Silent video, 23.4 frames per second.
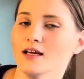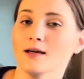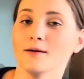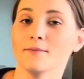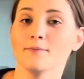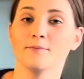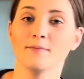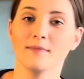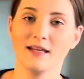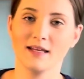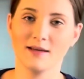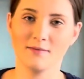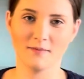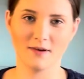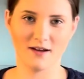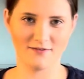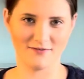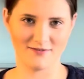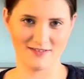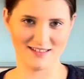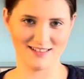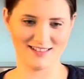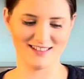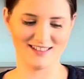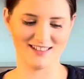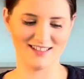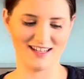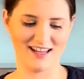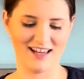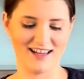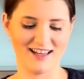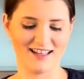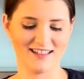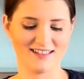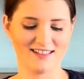mini muffins
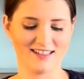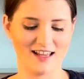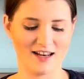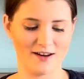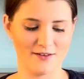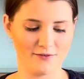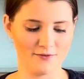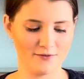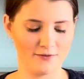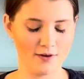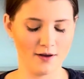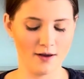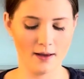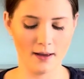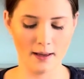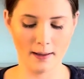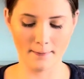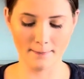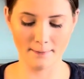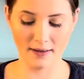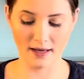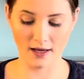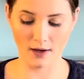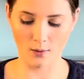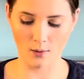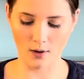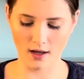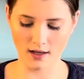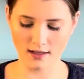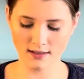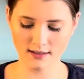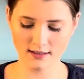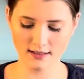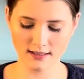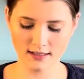today instead of big
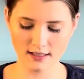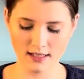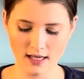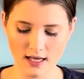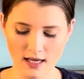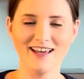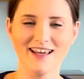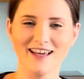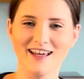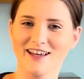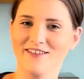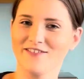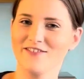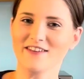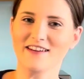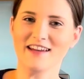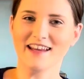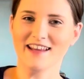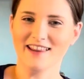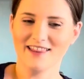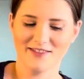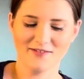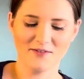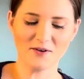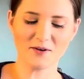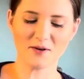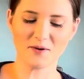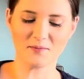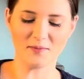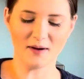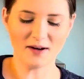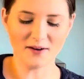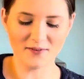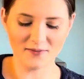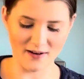ones. If you didn't throw your
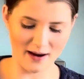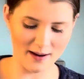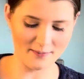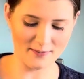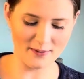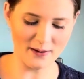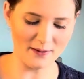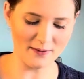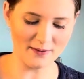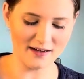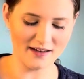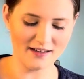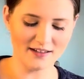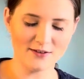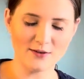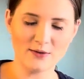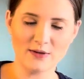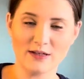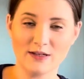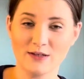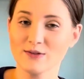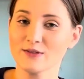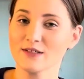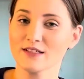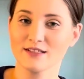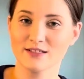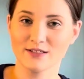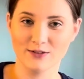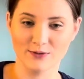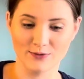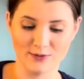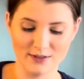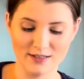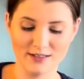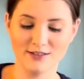butter wrapper out yet, you can use it to
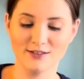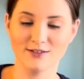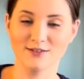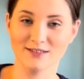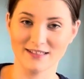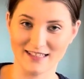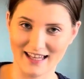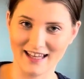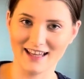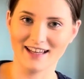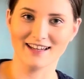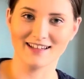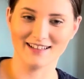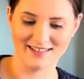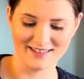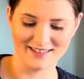grease your tin.